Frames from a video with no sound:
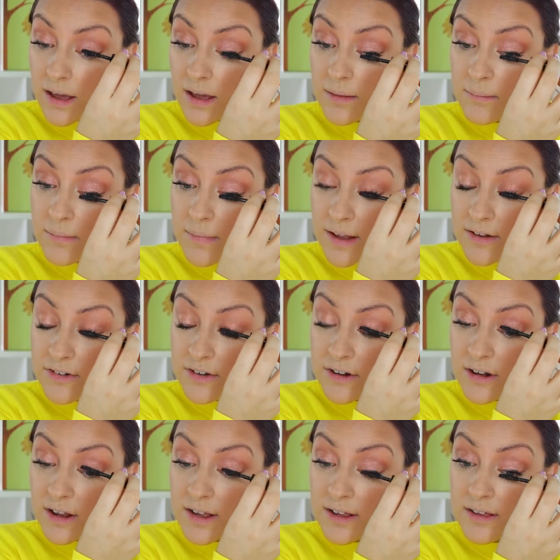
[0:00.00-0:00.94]

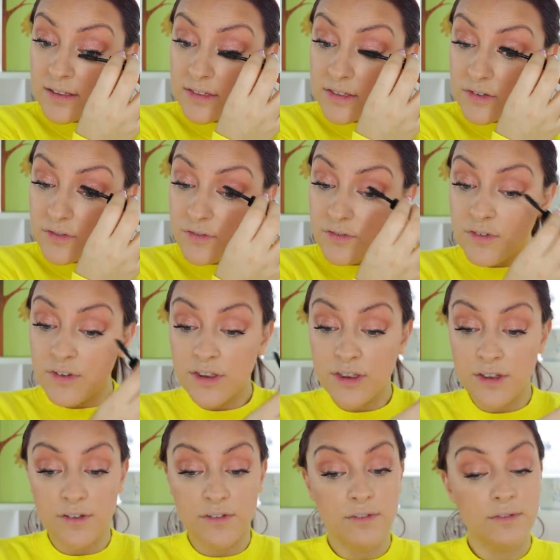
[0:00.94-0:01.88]
imagine like the,
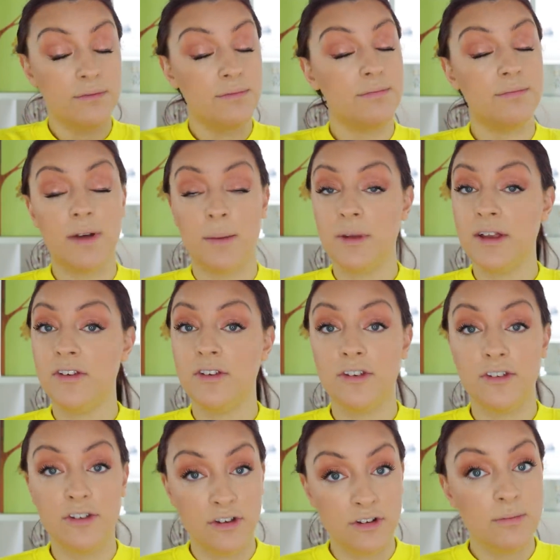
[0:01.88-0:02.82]
the I mean,
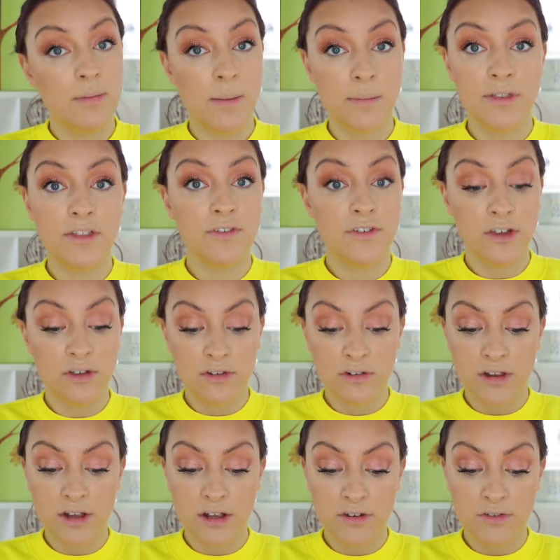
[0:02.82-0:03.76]
do you remember the views
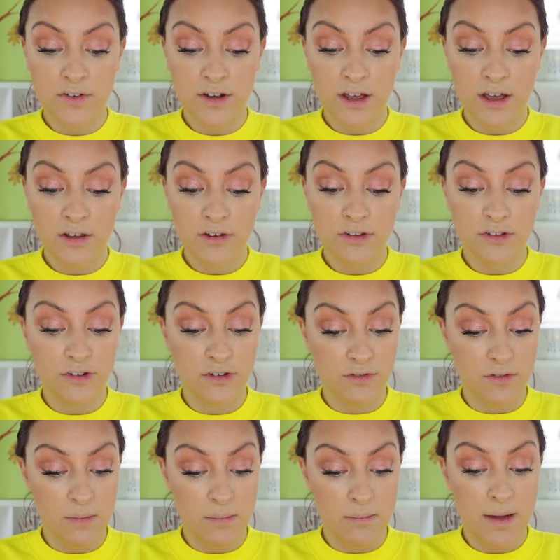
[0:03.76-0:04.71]
on those videos? Do
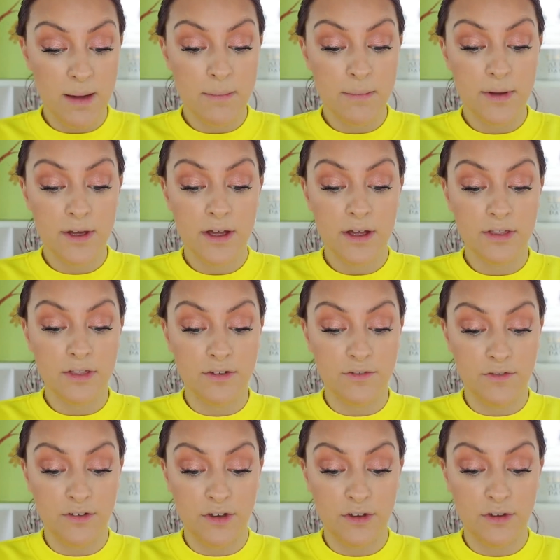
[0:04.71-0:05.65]
you remember
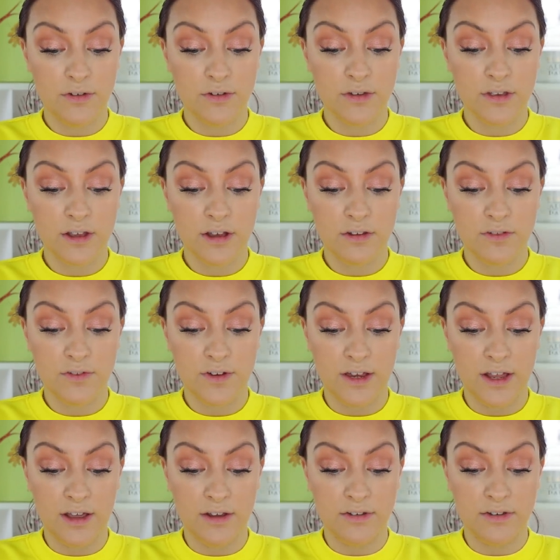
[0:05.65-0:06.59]
the views on those
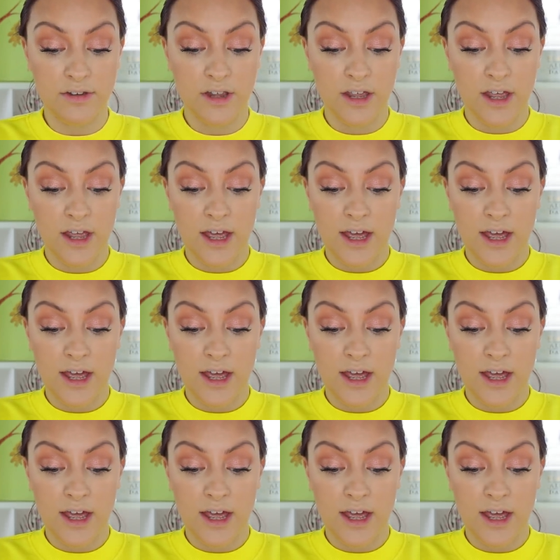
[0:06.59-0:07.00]
videos?